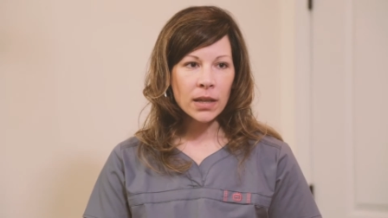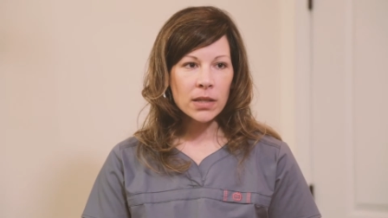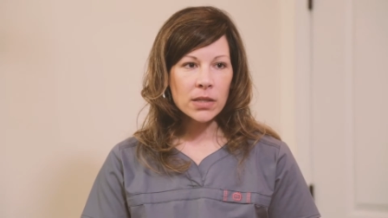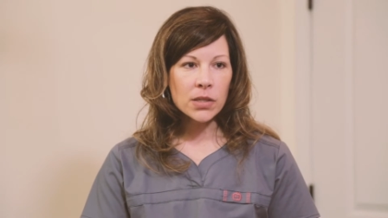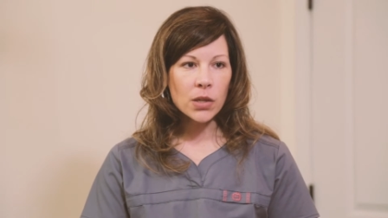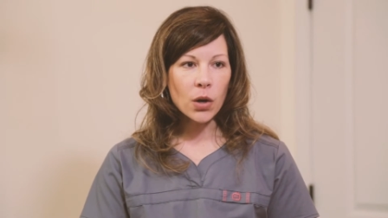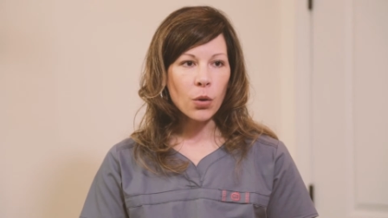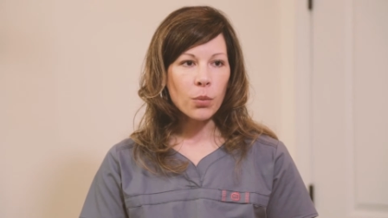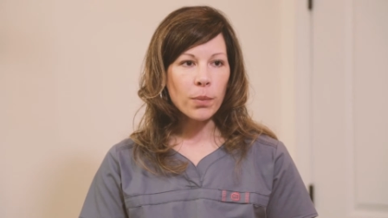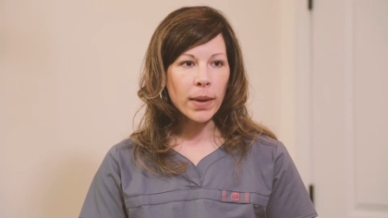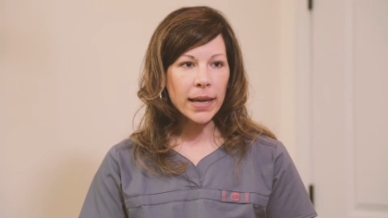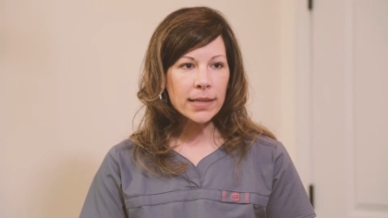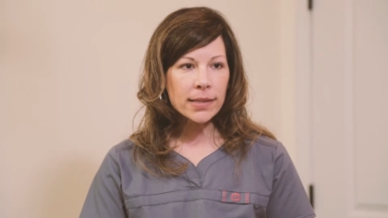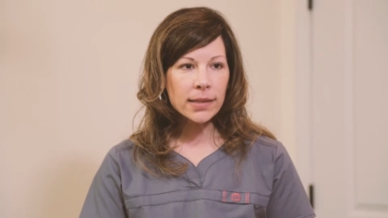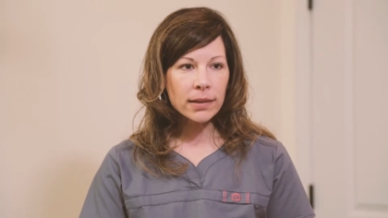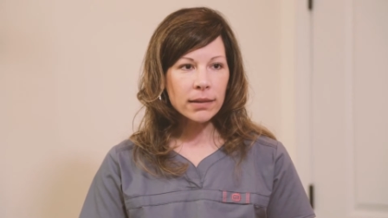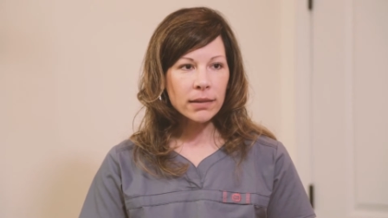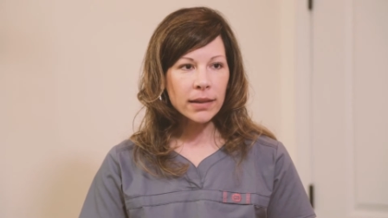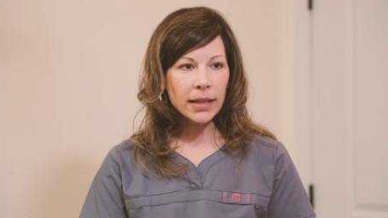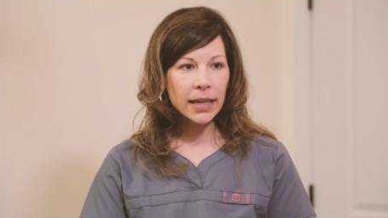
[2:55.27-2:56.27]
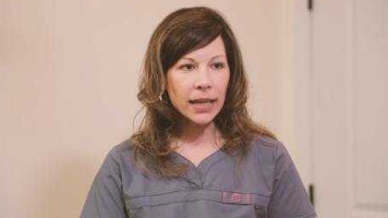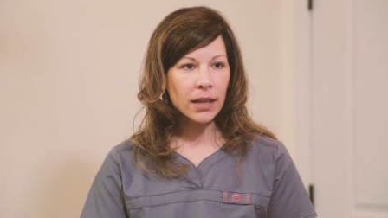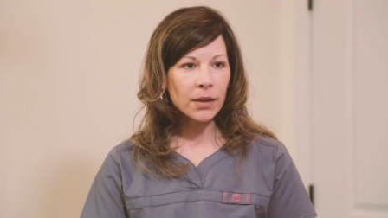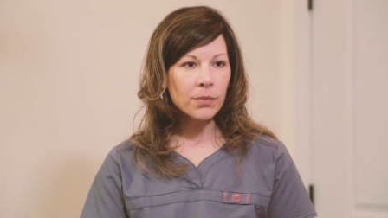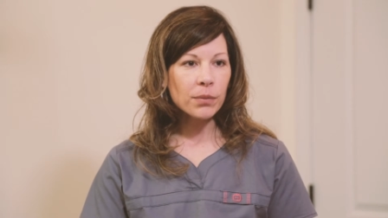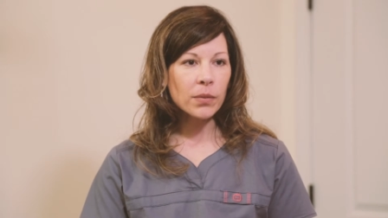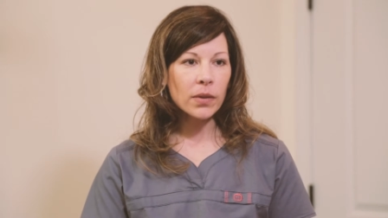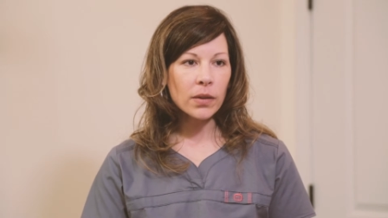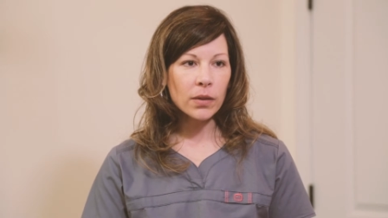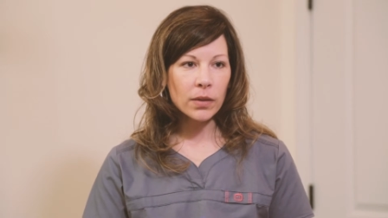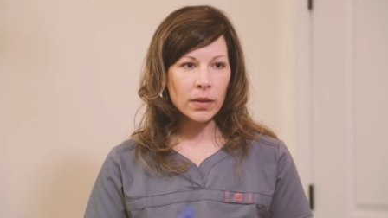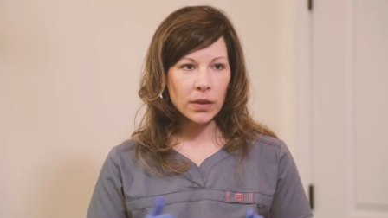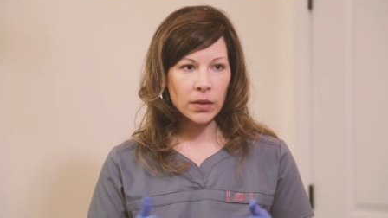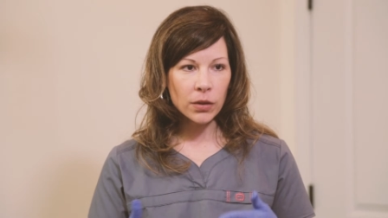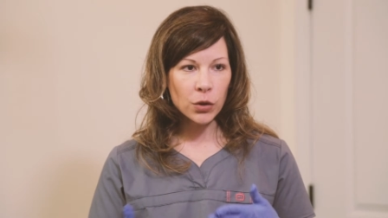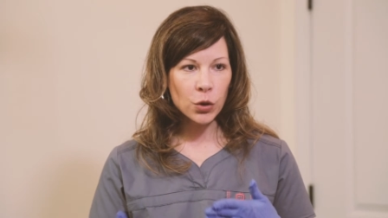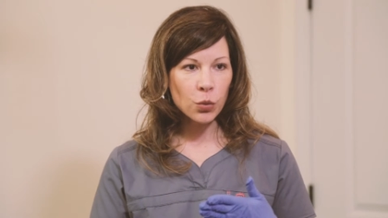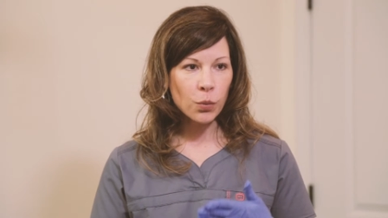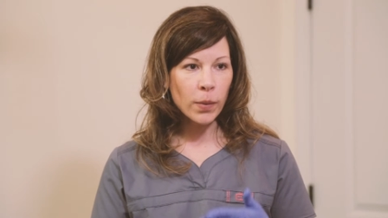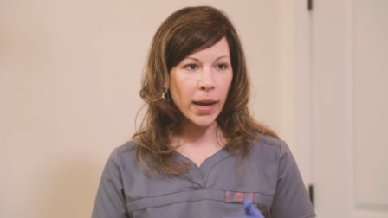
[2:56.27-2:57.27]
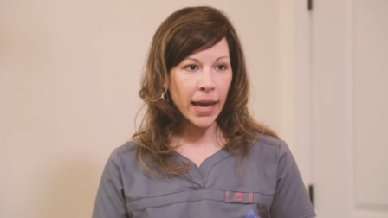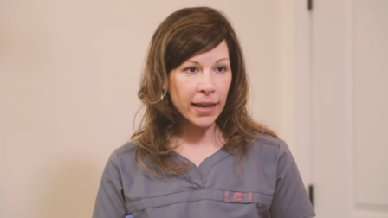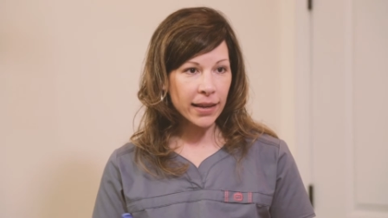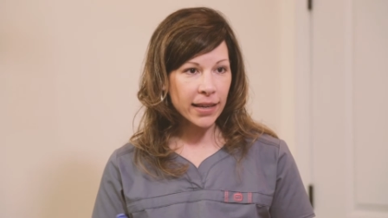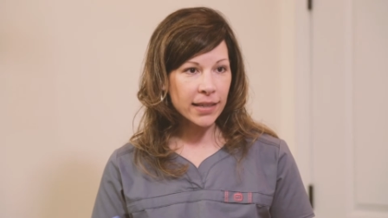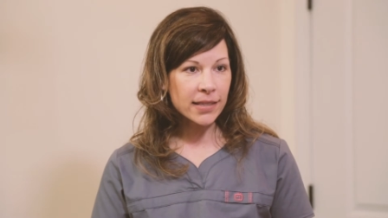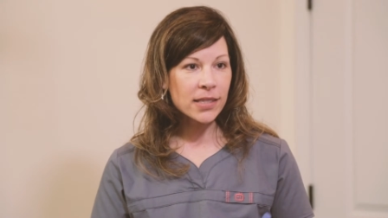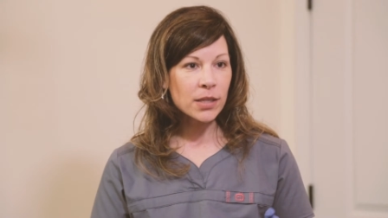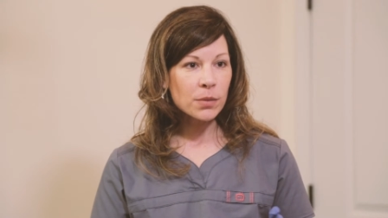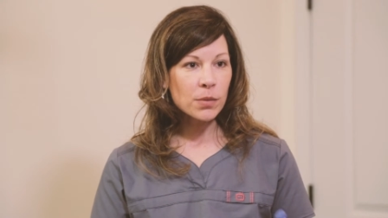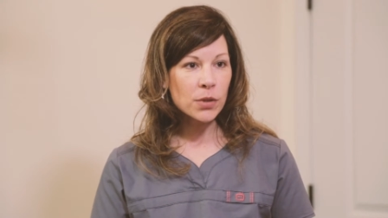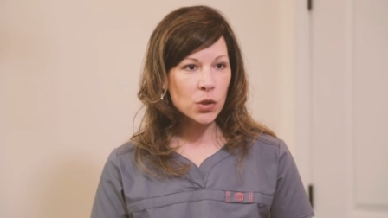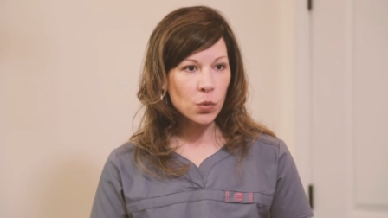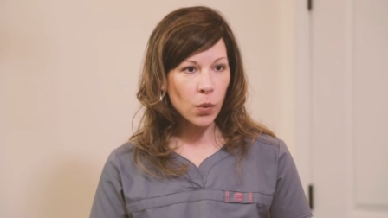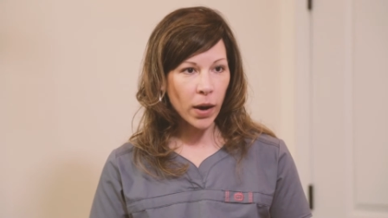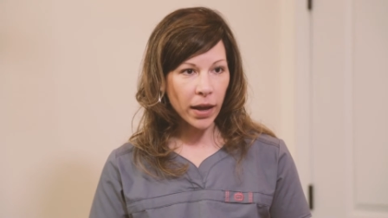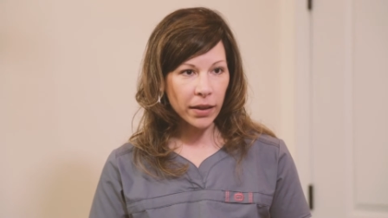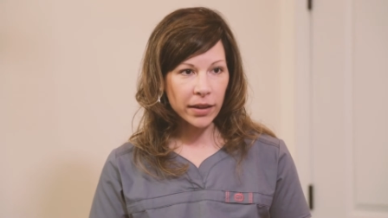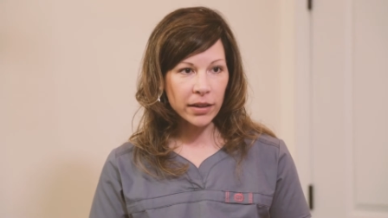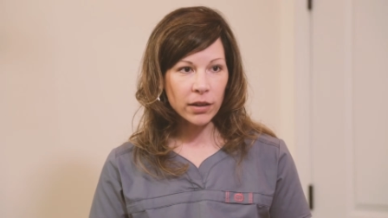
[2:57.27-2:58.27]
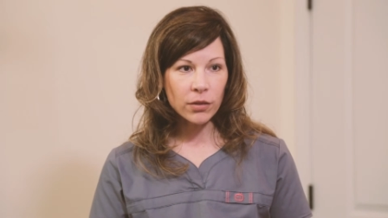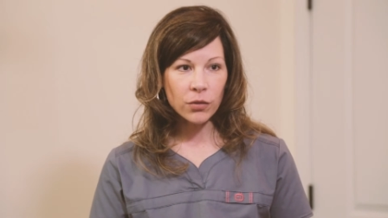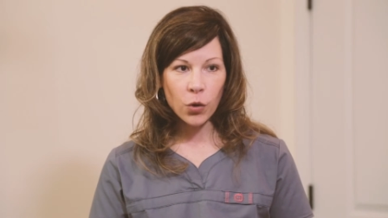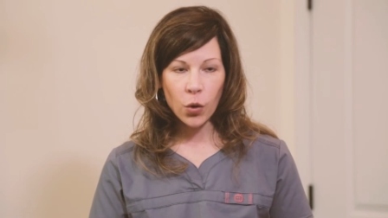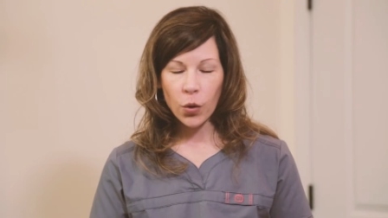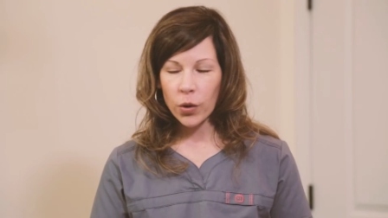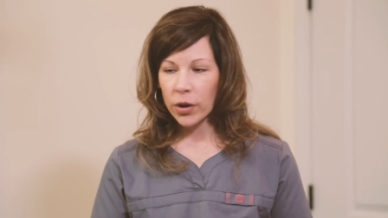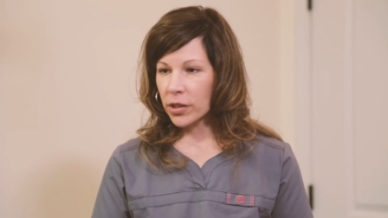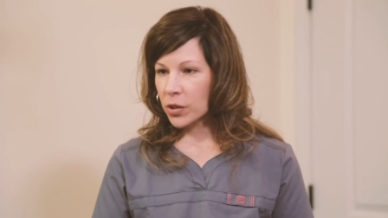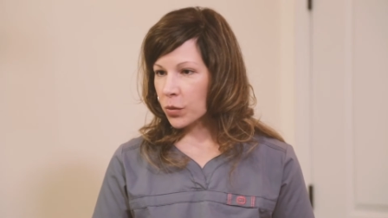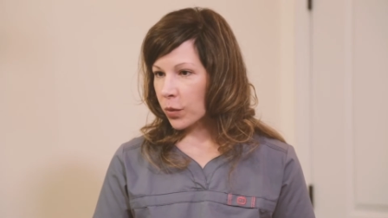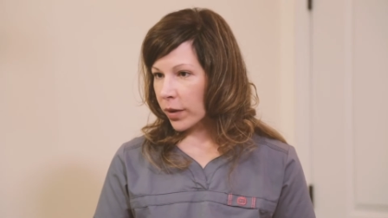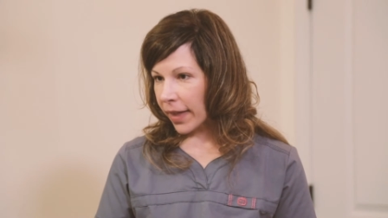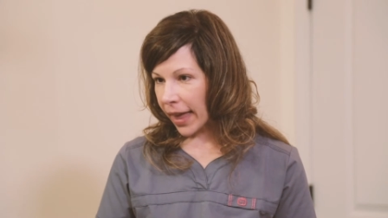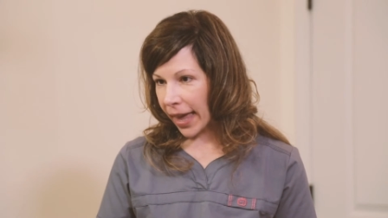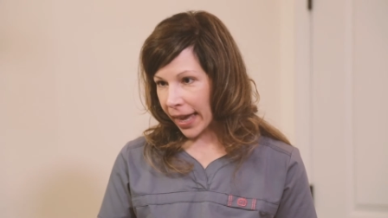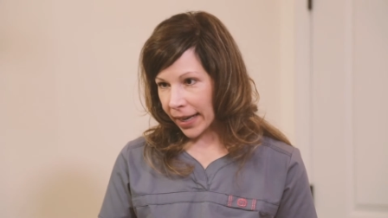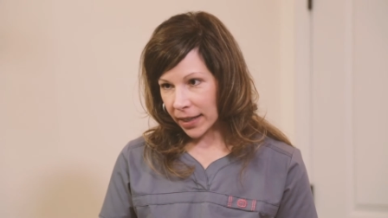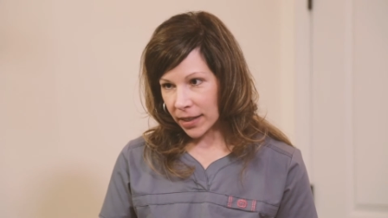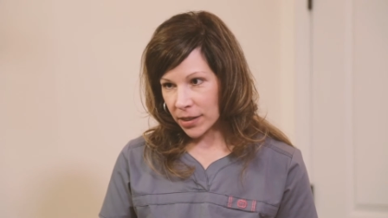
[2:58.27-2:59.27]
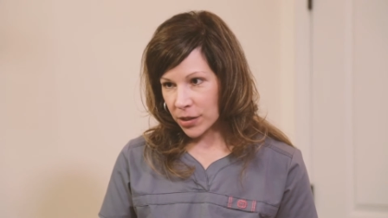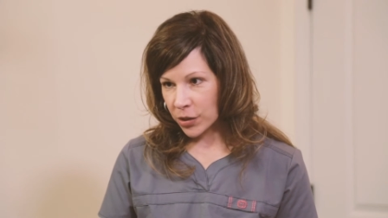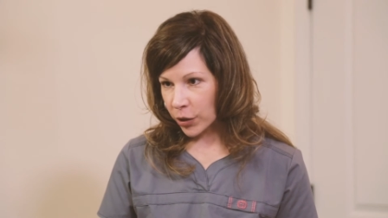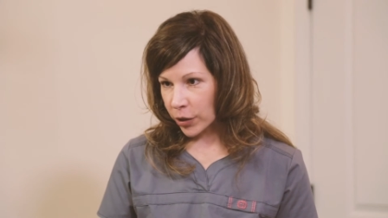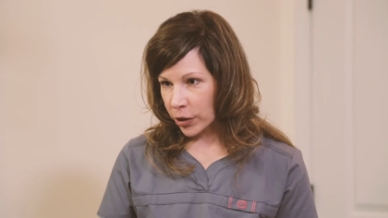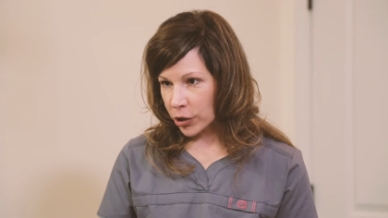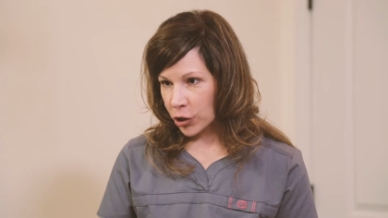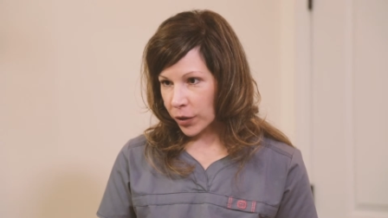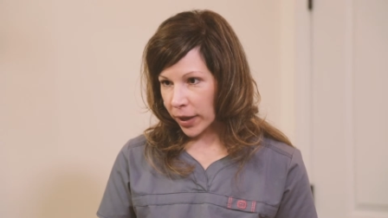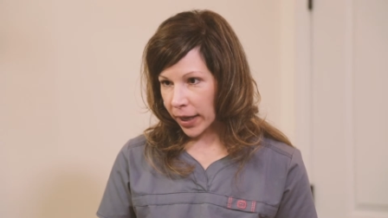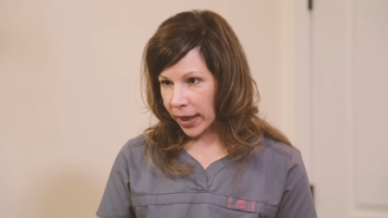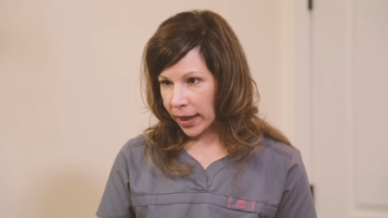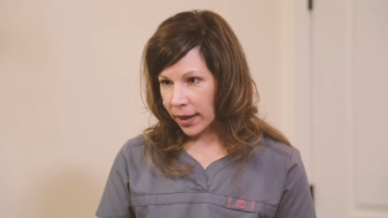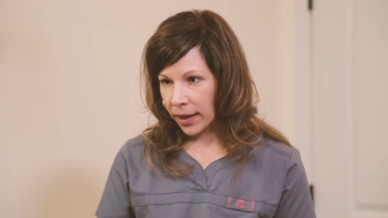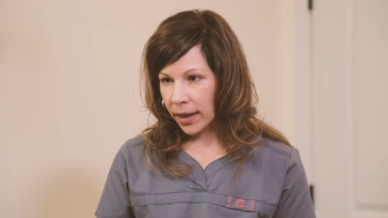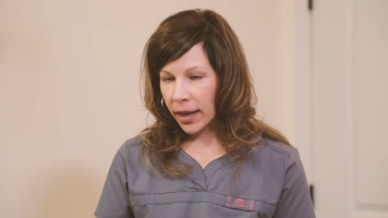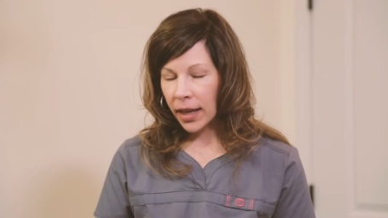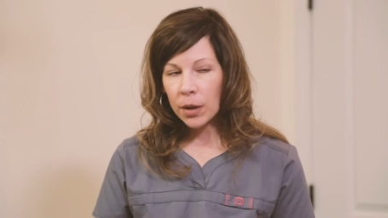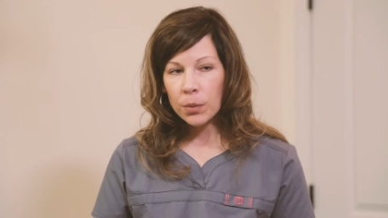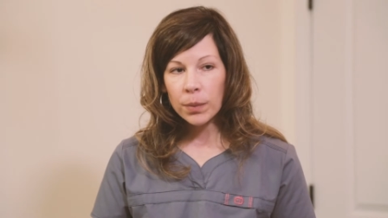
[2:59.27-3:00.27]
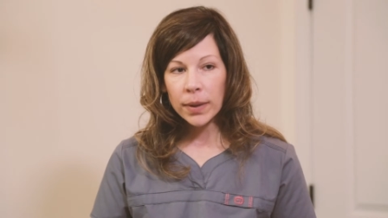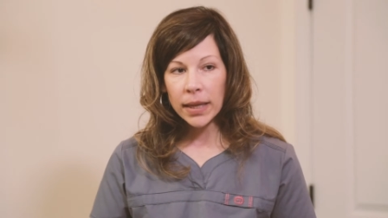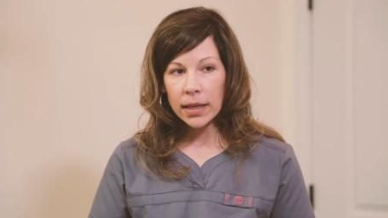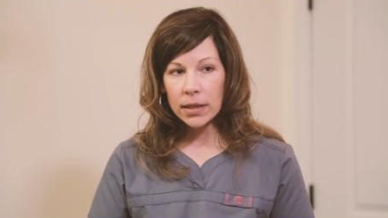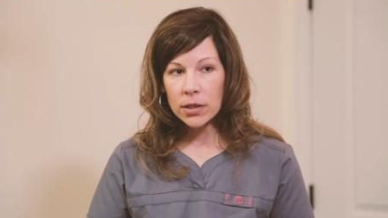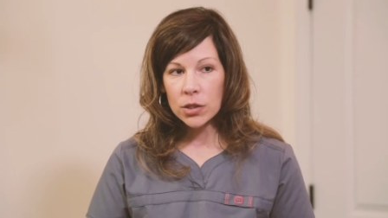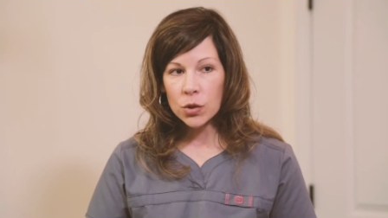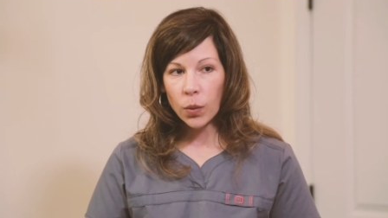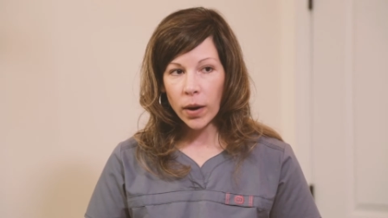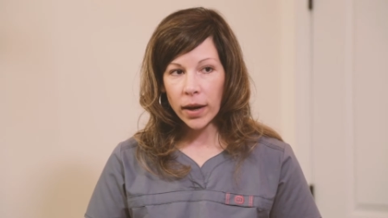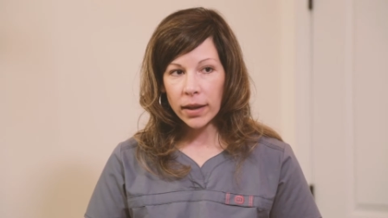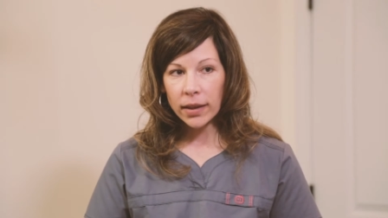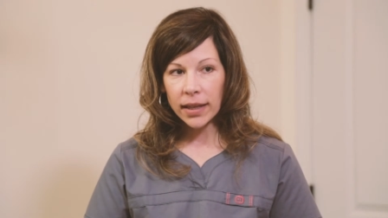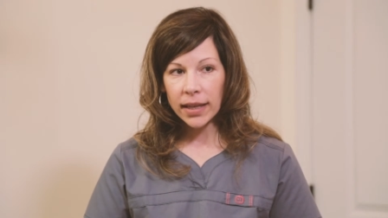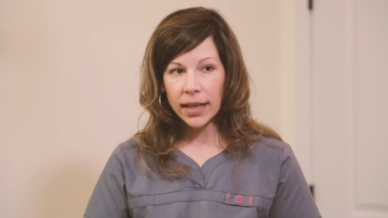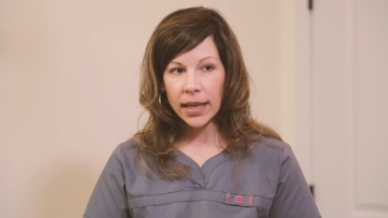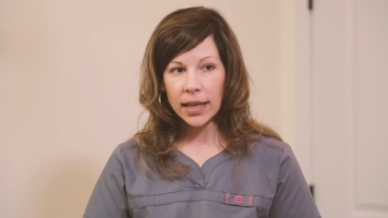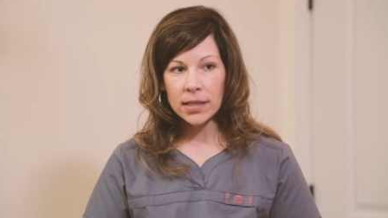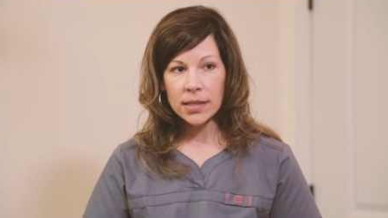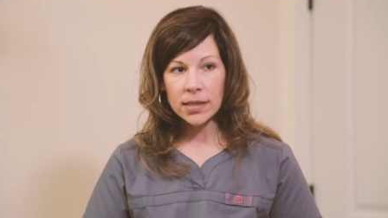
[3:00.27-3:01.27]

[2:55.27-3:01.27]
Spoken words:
So basically, you may get some swelling, of course, with any surgery. Peak swelling is